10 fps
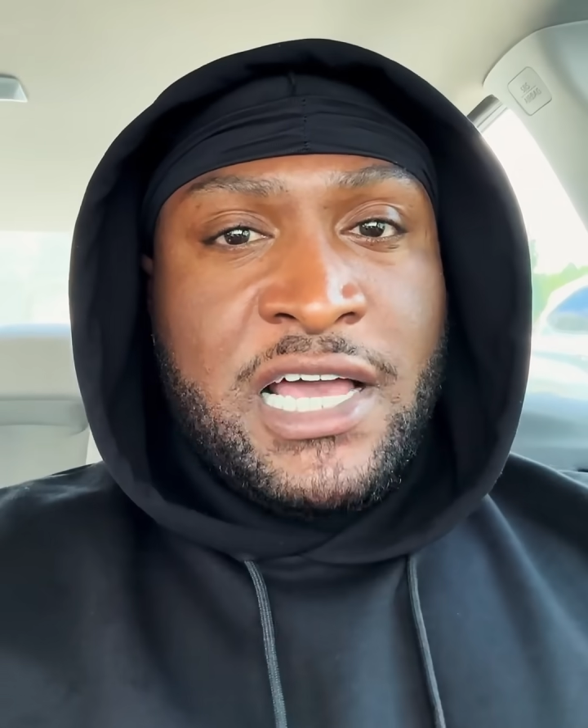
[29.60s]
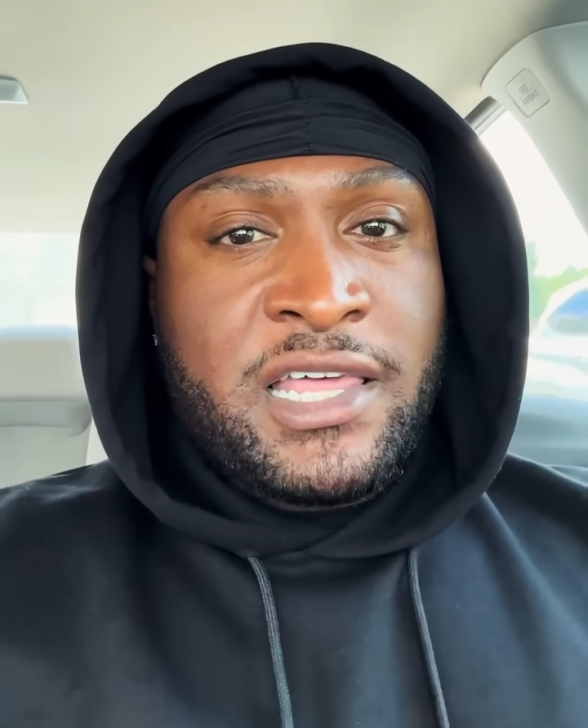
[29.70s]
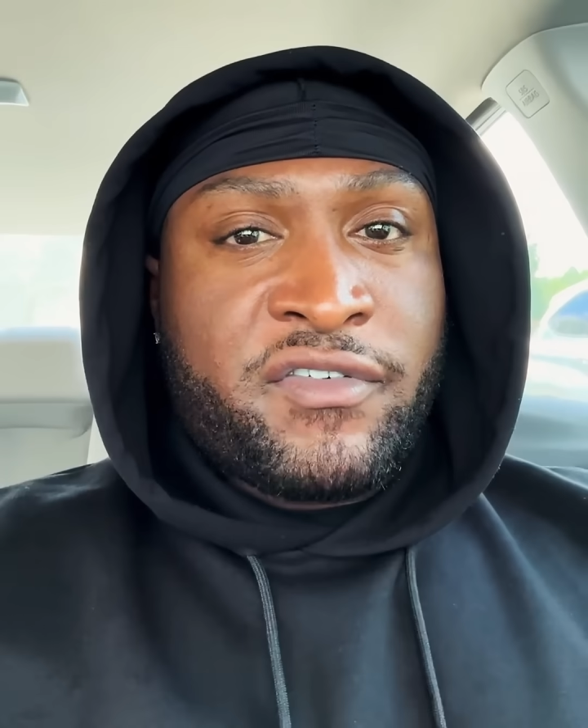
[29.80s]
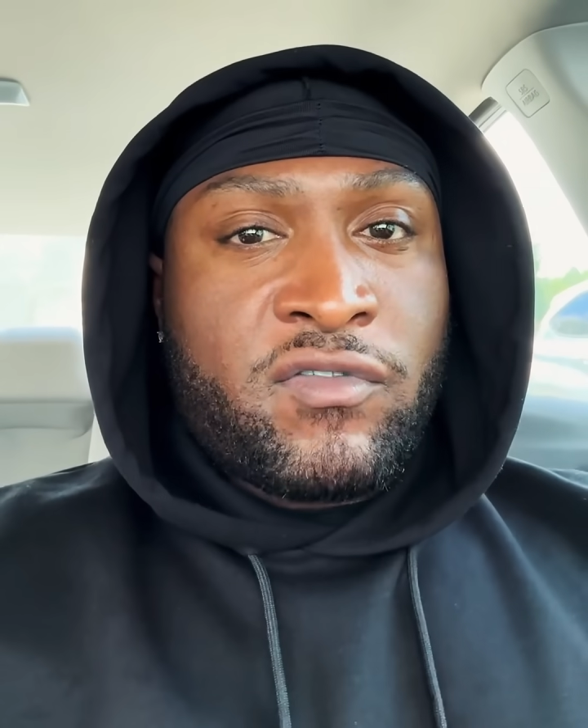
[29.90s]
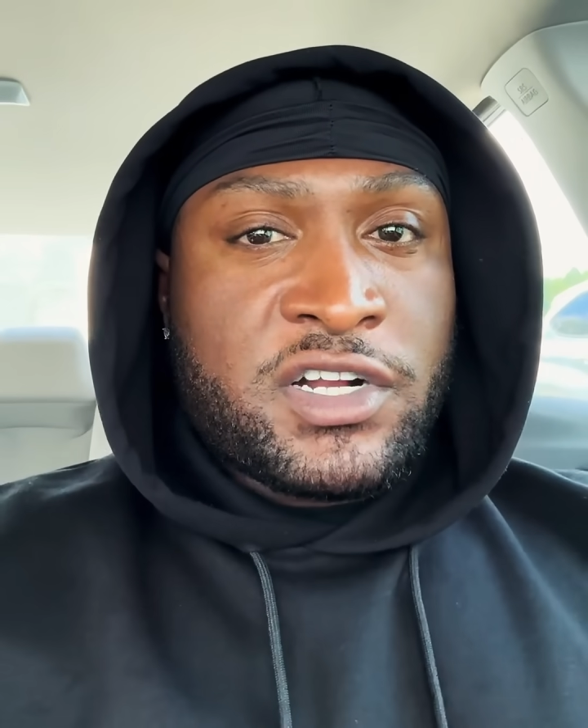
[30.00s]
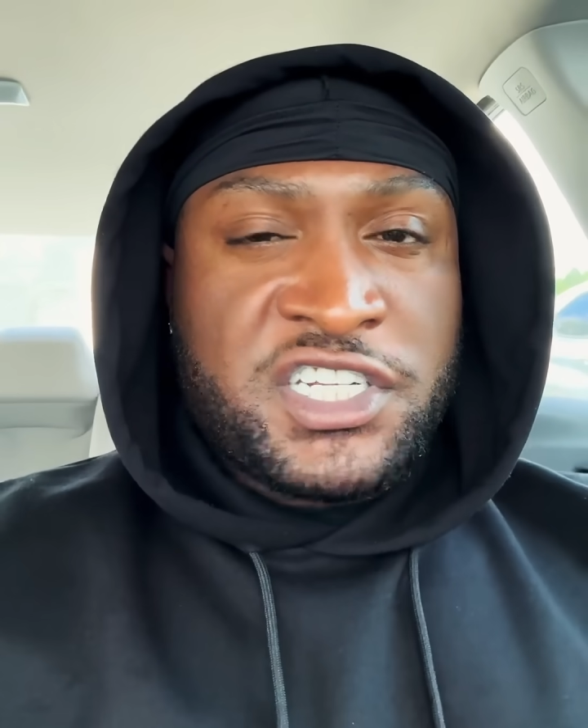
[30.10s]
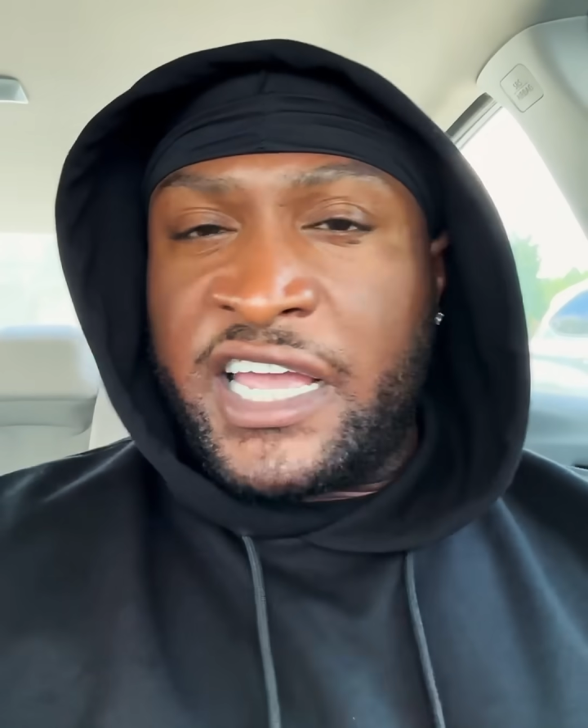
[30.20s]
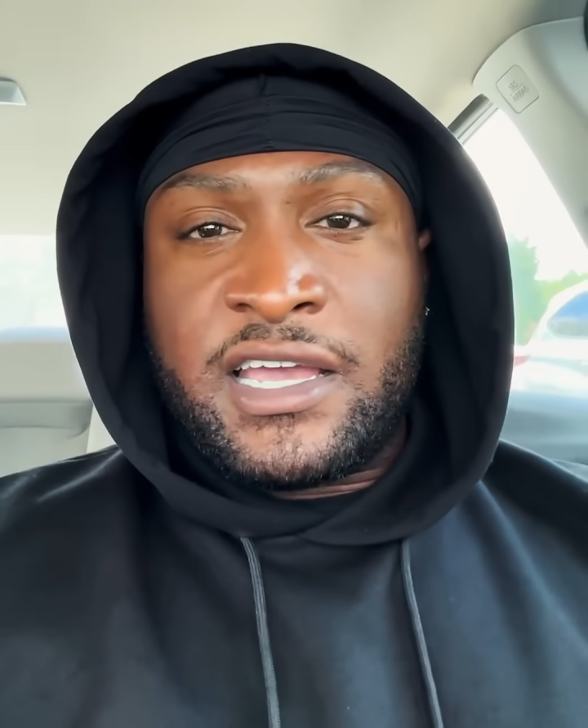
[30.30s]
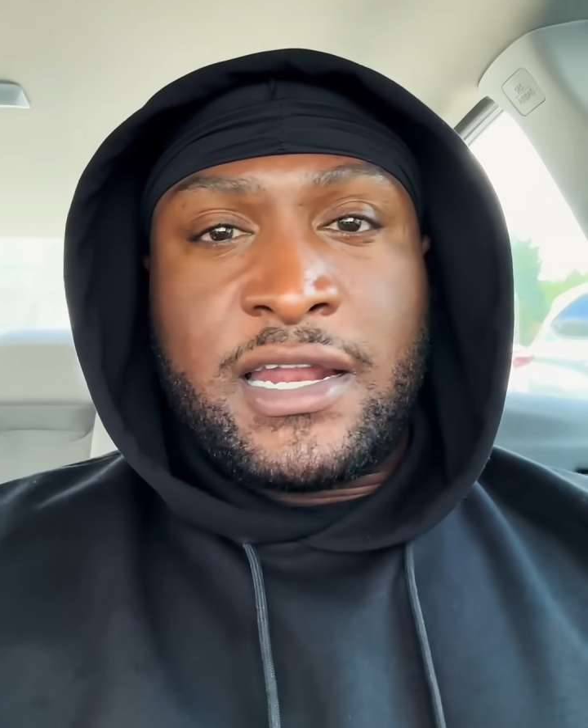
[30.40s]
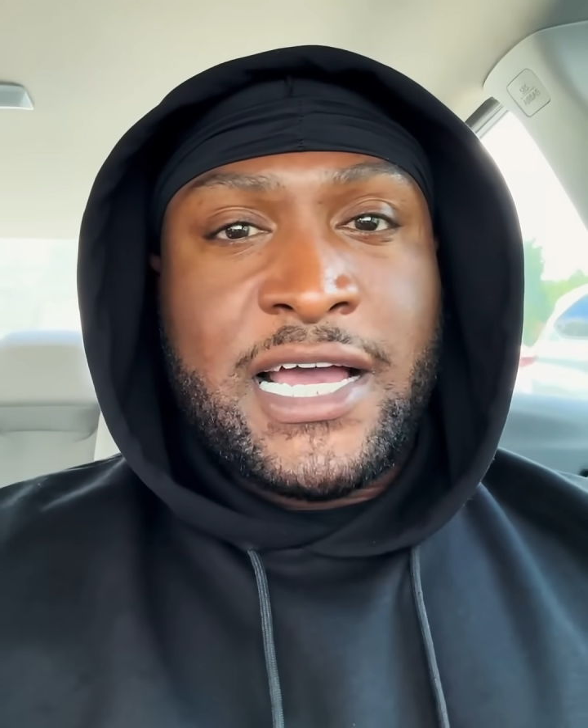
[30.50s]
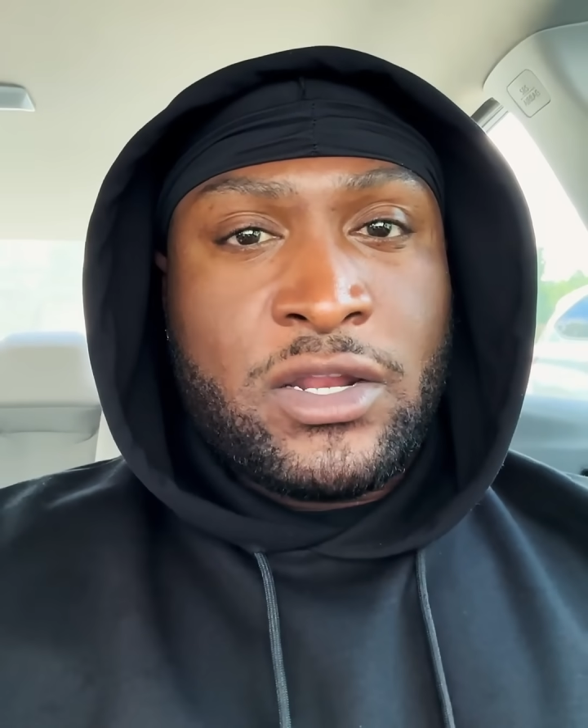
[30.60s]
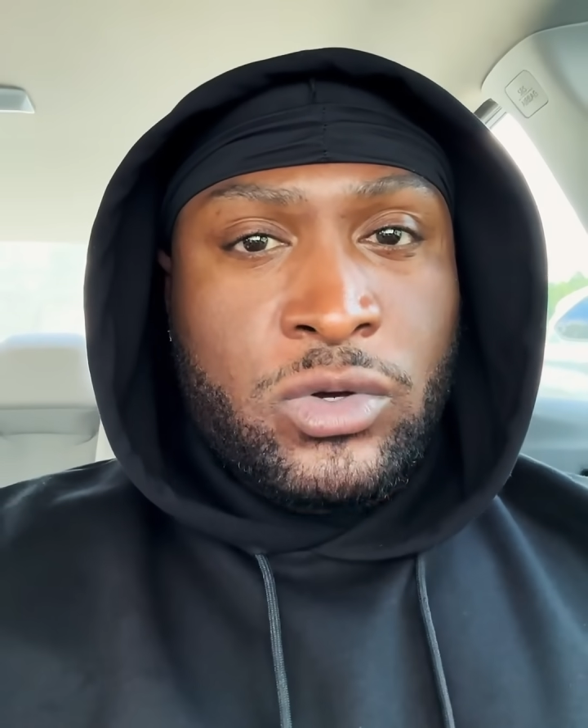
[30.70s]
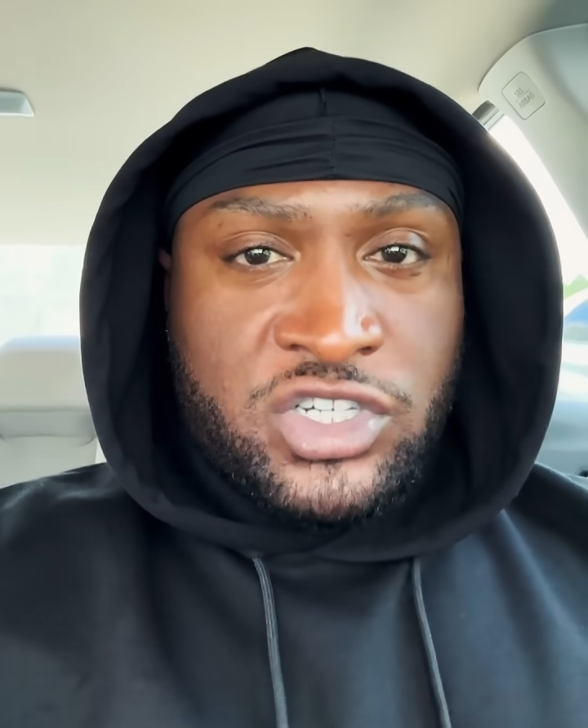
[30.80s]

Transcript: I live in Virginia, not New